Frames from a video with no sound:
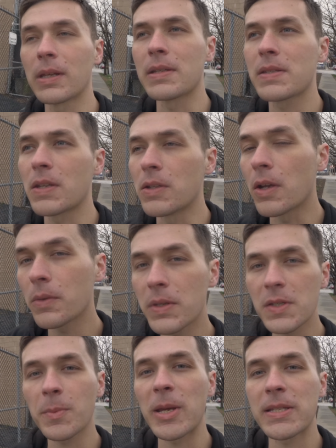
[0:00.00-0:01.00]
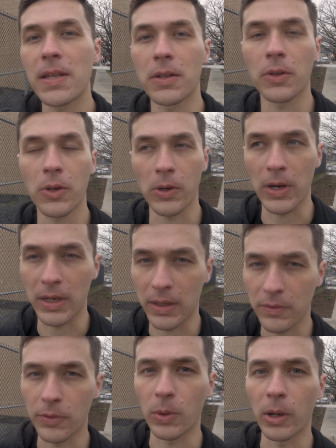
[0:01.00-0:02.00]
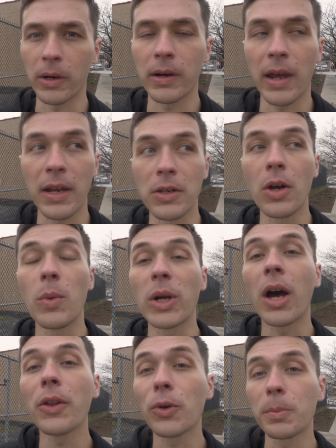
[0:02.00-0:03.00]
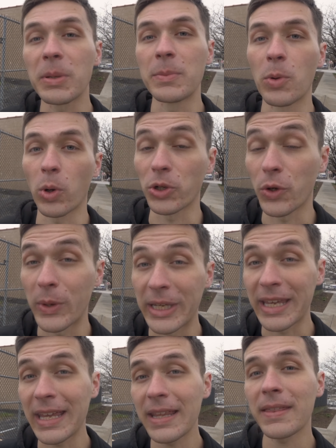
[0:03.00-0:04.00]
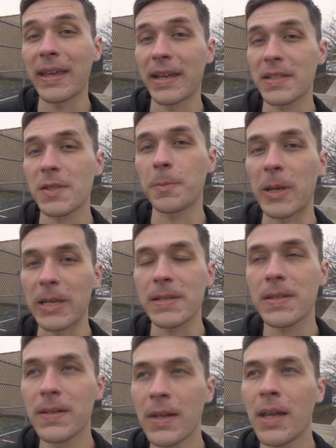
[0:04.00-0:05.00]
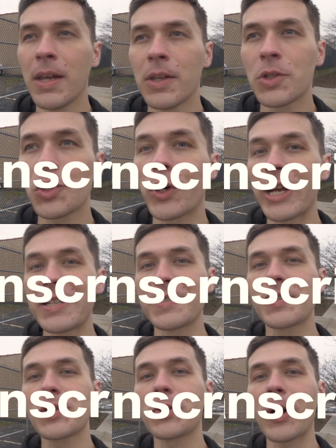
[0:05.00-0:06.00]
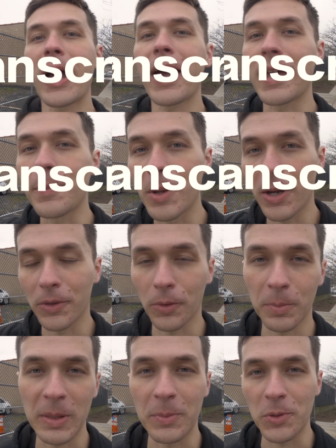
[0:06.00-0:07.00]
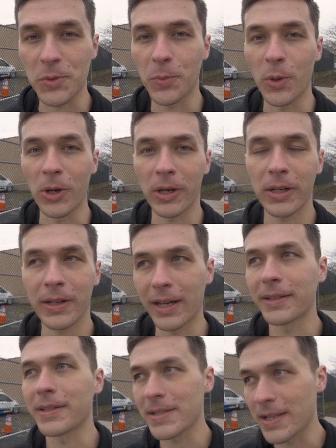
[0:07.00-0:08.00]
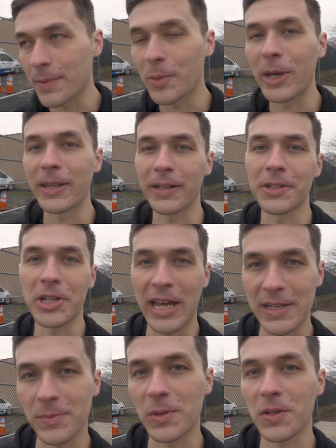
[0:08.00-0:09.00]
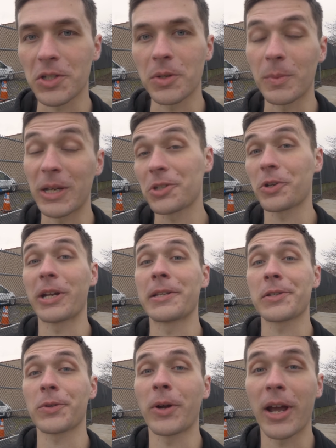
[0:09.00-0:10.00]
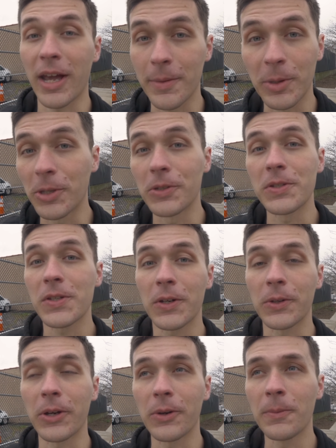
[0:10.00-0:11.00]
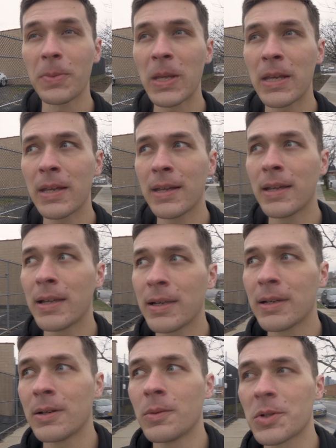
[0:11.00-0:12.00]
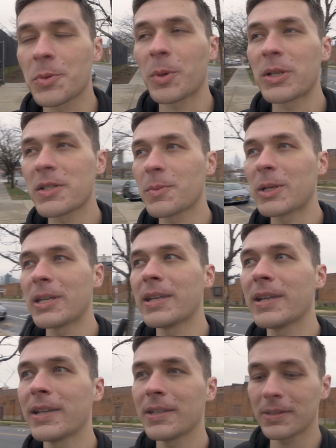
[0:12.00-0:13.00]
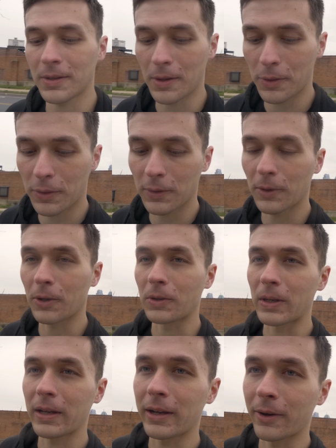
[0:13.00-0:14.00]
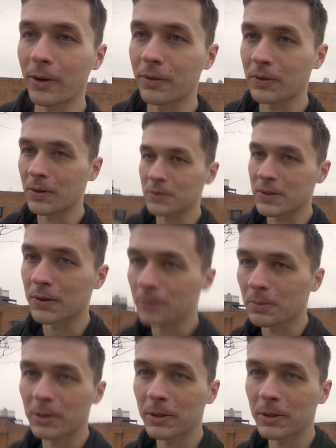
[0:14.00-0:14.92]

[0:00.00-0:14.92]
is to know the space that you're creating for and know what other people are doing in that space. Transcribe other people's work, kind of the same way that a jazz musician might transcribe a good solo. Which brings me to the third era of YouTube.